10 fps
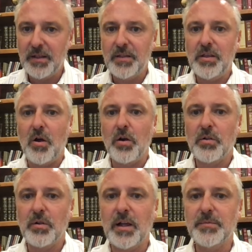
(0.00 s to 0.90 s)
The
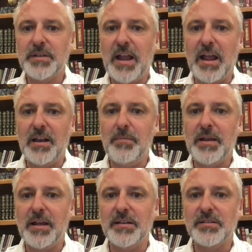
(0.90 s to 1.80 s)
article comes in handy
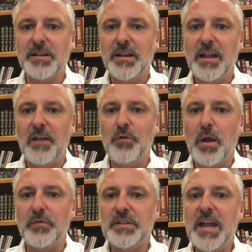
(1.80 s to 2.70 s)
because if you
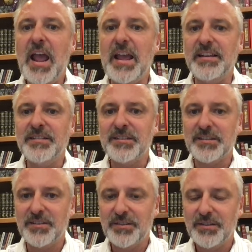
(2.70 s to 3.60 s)
have tes,